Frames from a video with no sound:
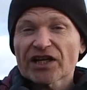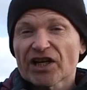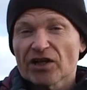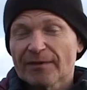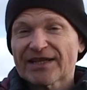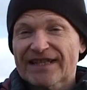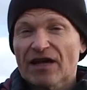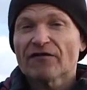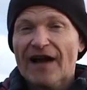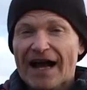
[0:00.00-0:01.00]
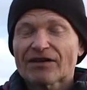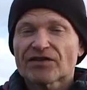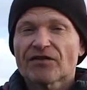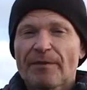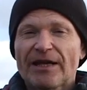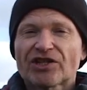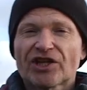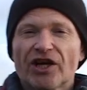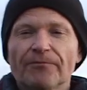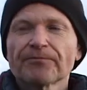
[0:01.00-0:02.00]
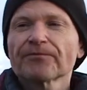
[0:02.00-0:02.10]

cut myself out of the picture.